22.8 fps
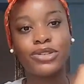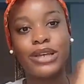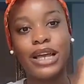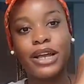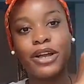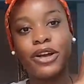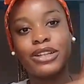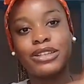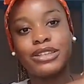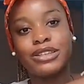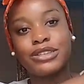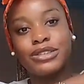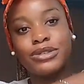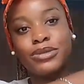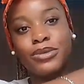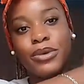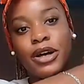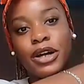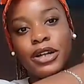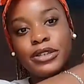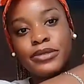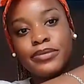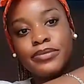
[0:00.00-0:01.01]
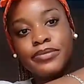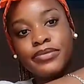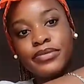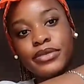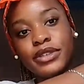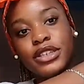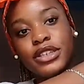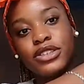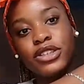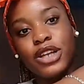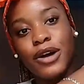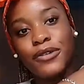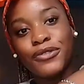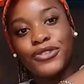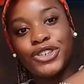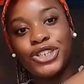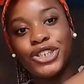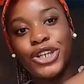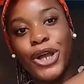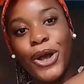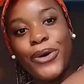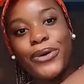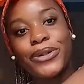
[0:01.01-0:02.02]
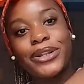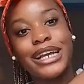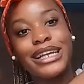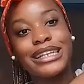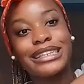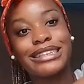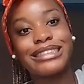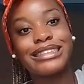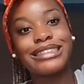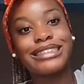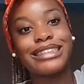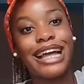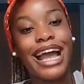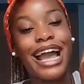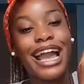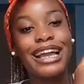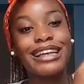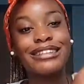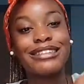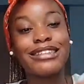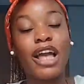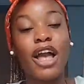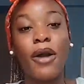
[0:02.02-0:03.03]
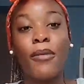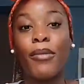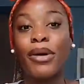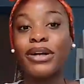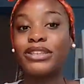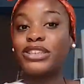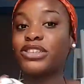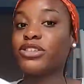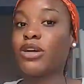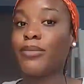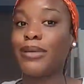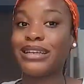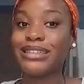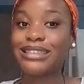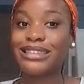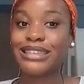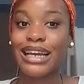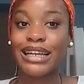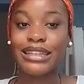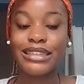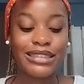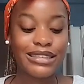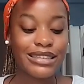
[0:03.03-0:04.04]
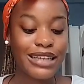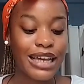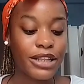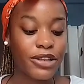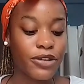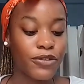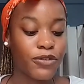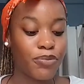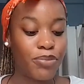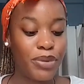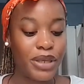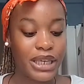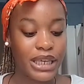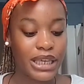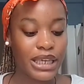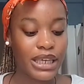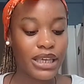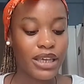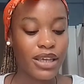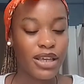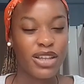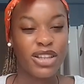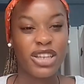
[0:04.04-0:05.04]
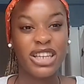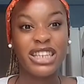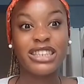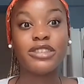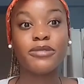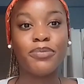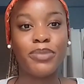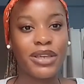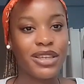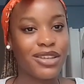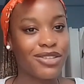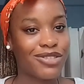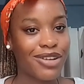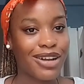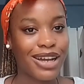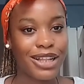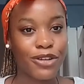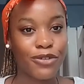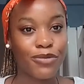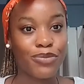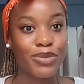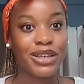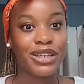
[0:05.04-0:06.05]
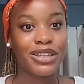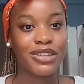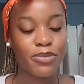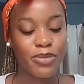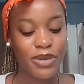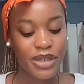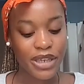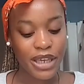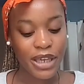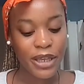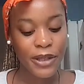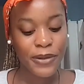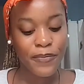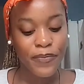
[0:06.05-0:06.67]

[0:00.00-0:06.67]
So I got this one of shoulder it's nice but it's not my size it's kind of big it's big it's not kind of big it's big